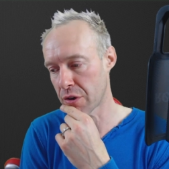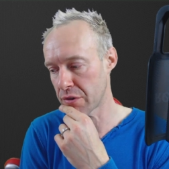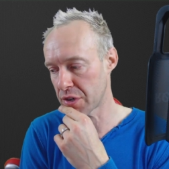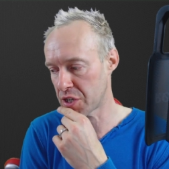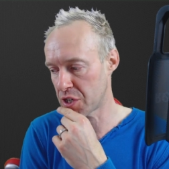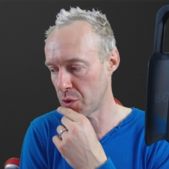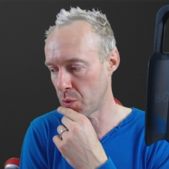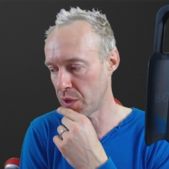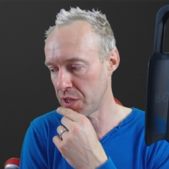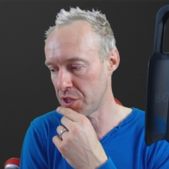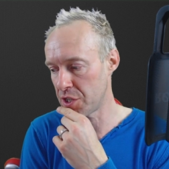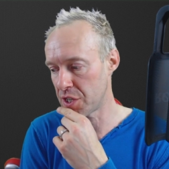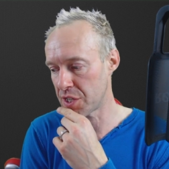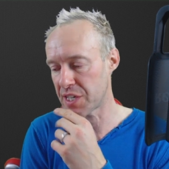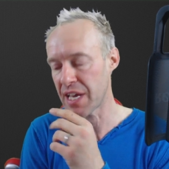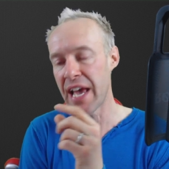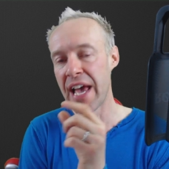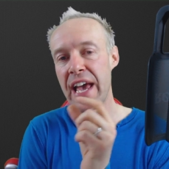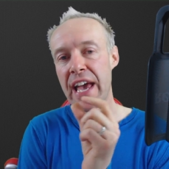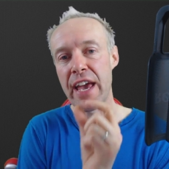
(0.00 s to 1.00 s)
Kristi Winters,
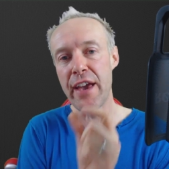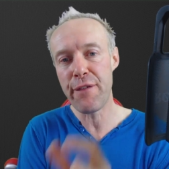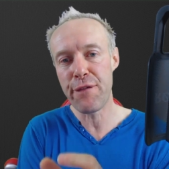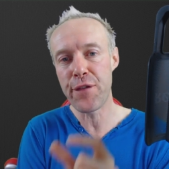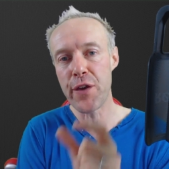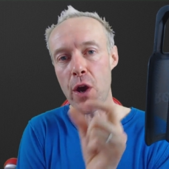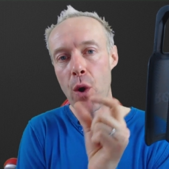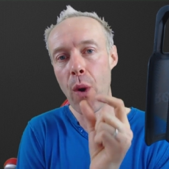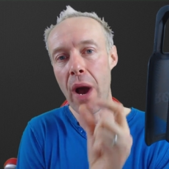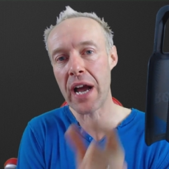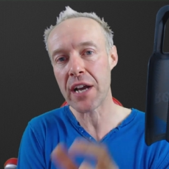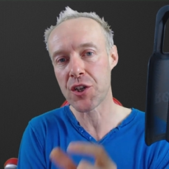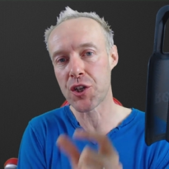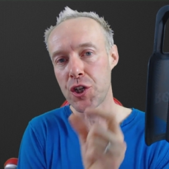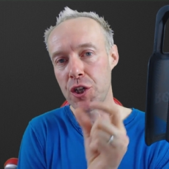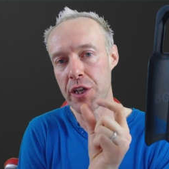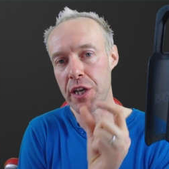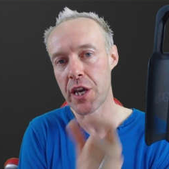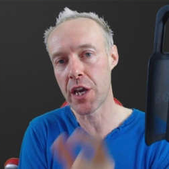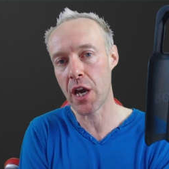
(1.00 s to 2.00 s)
if you
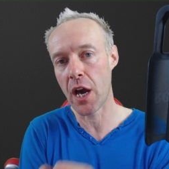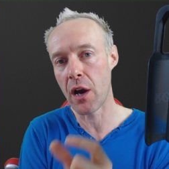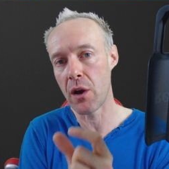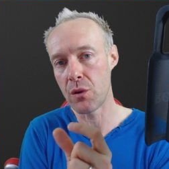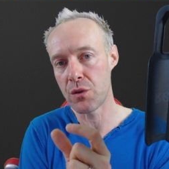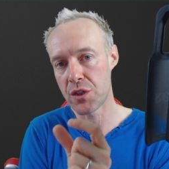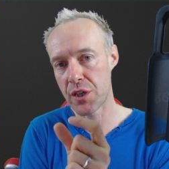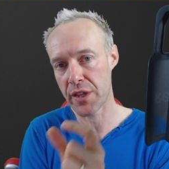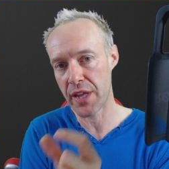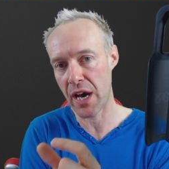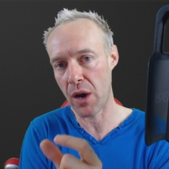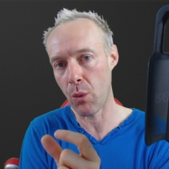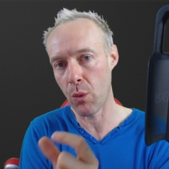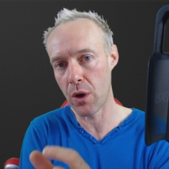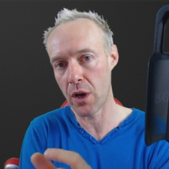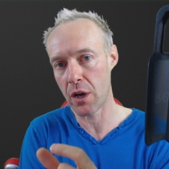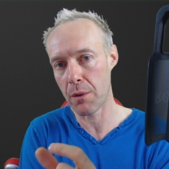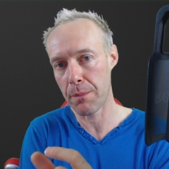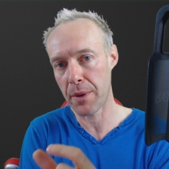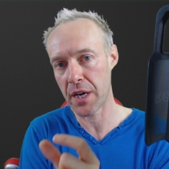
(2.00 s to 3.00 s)
actually go to that
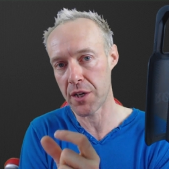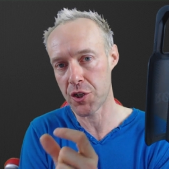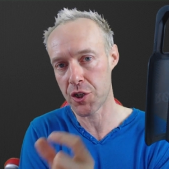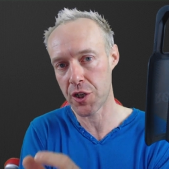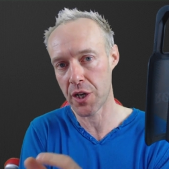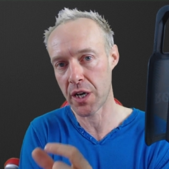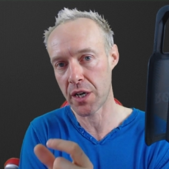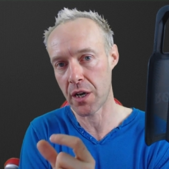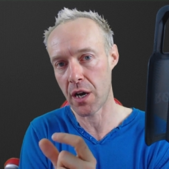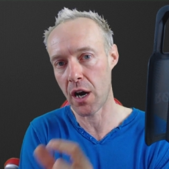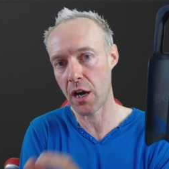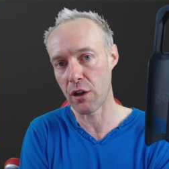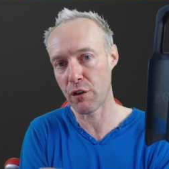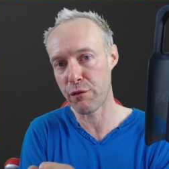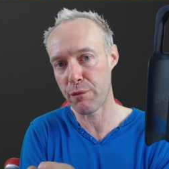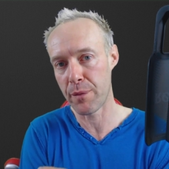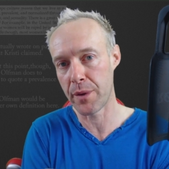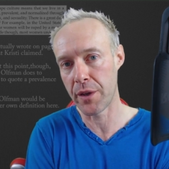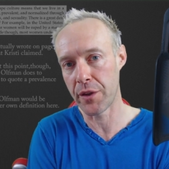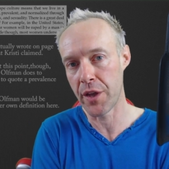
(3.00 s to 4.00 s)
work by Shana
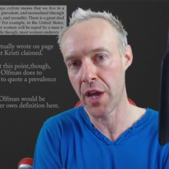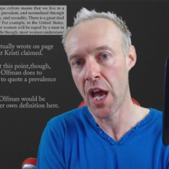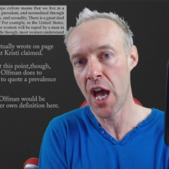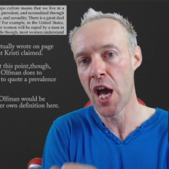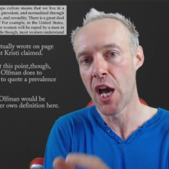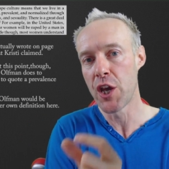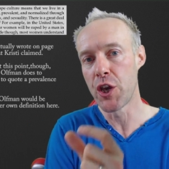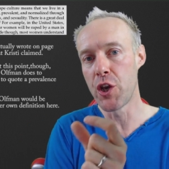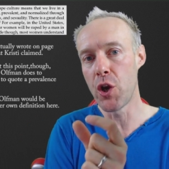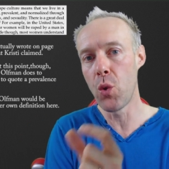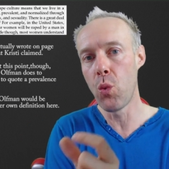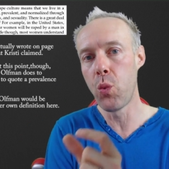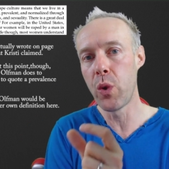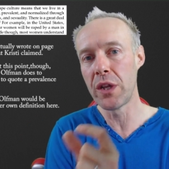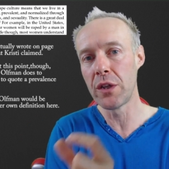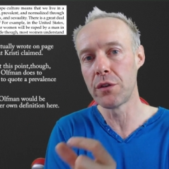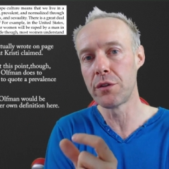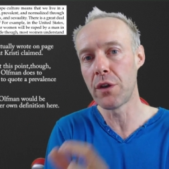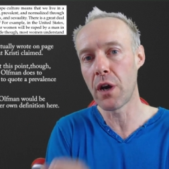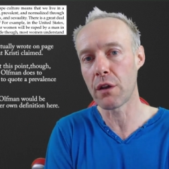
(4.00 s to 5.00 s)
Olfman, you
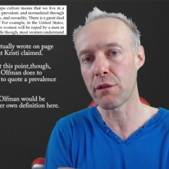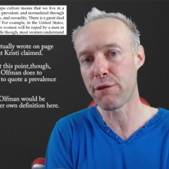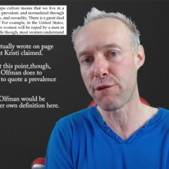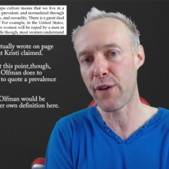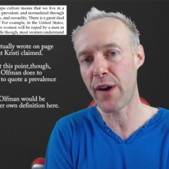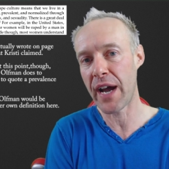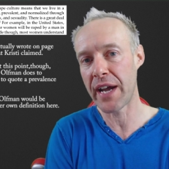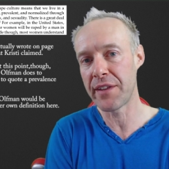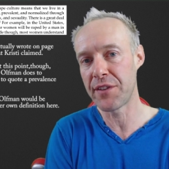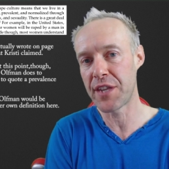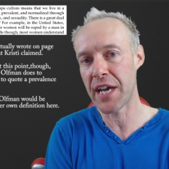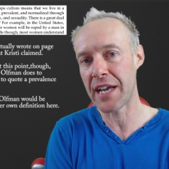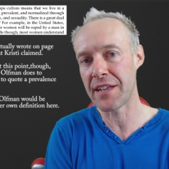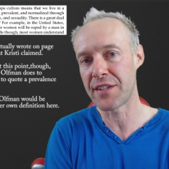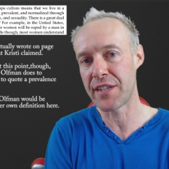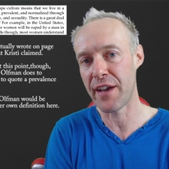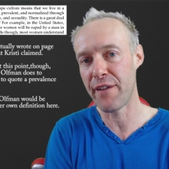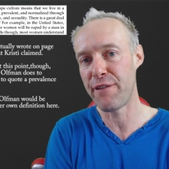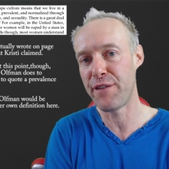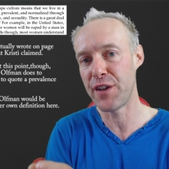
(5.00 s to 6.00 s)
will not find that
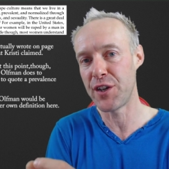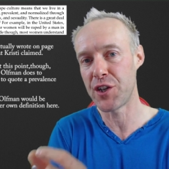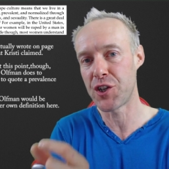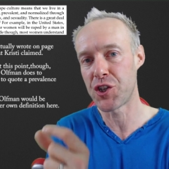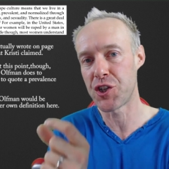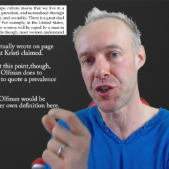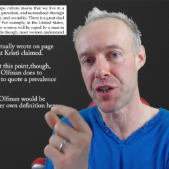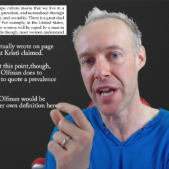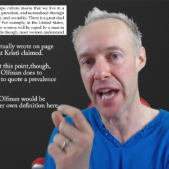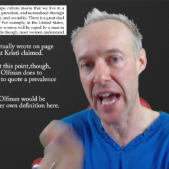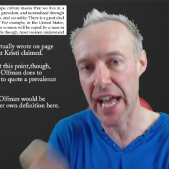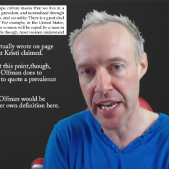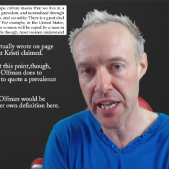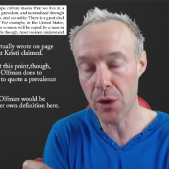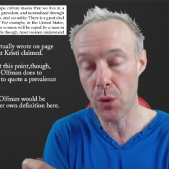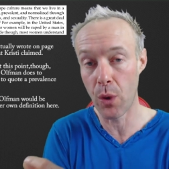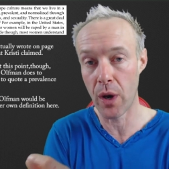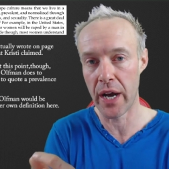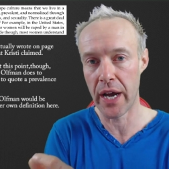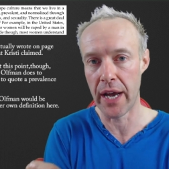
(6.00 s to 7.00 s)
definition
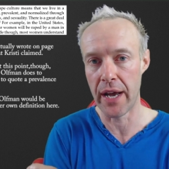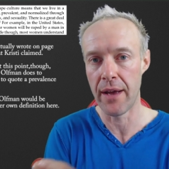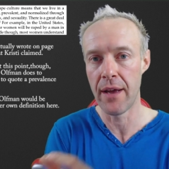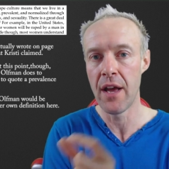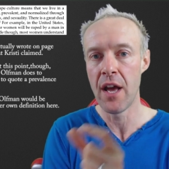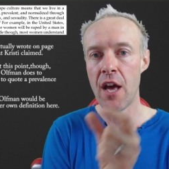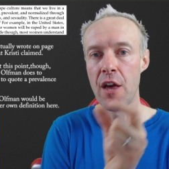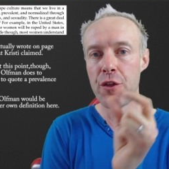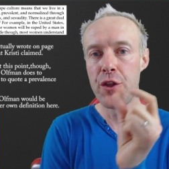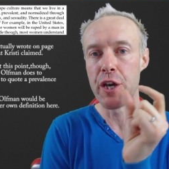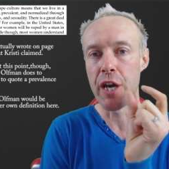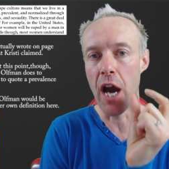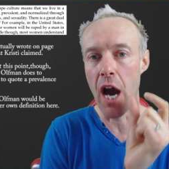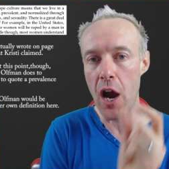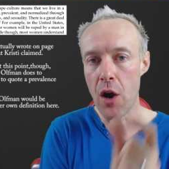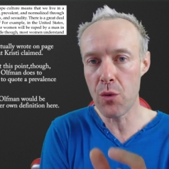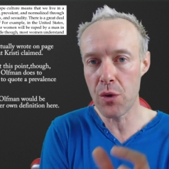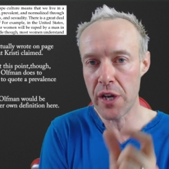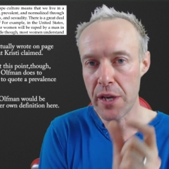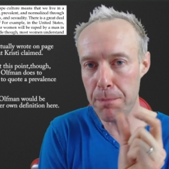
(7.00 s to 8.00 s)
anywhere. The
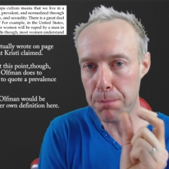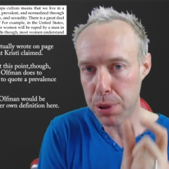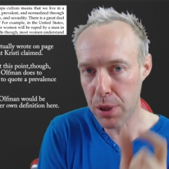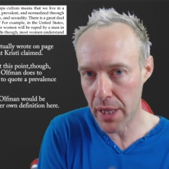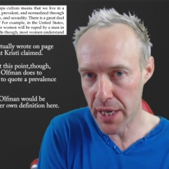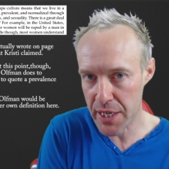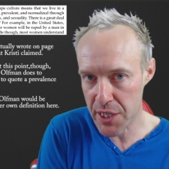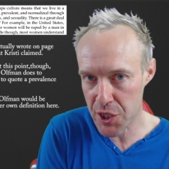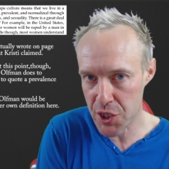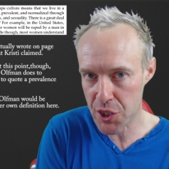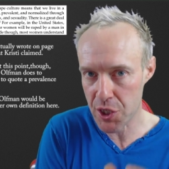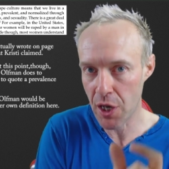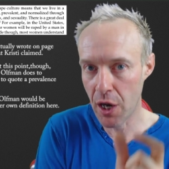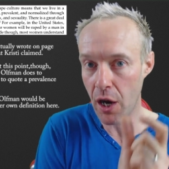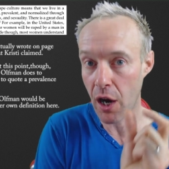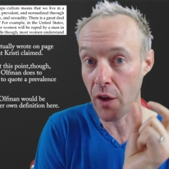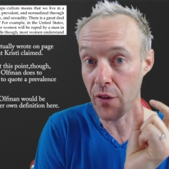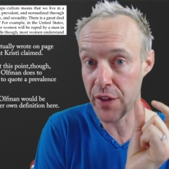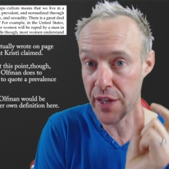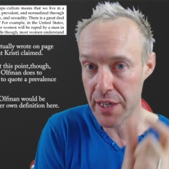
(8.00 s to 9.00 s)
only place
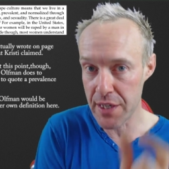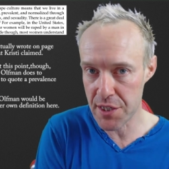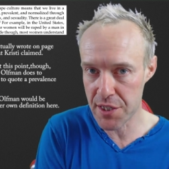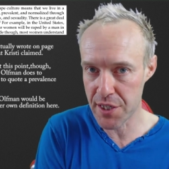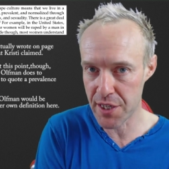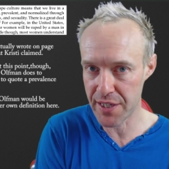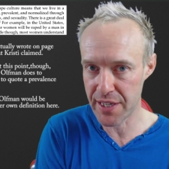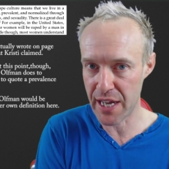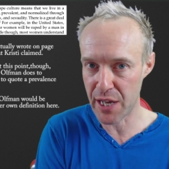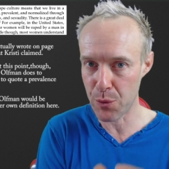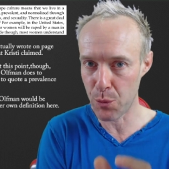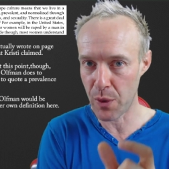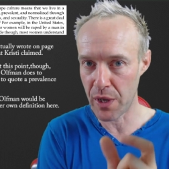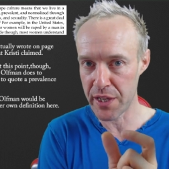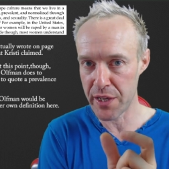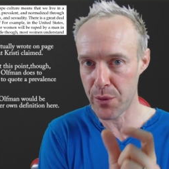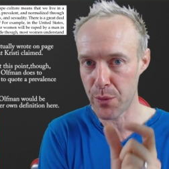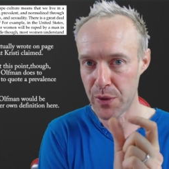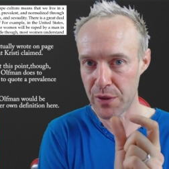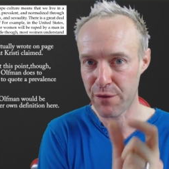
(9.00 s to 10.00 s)
on the internet where
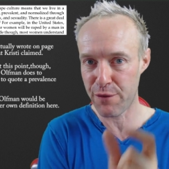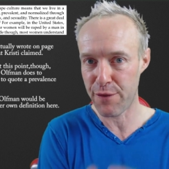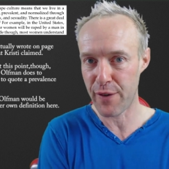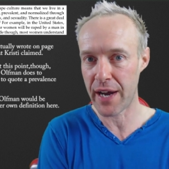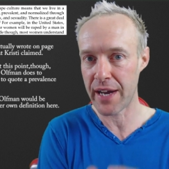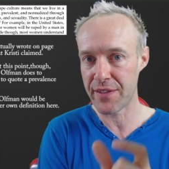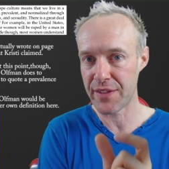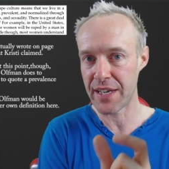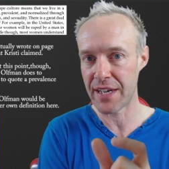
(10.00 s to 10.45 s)
you will find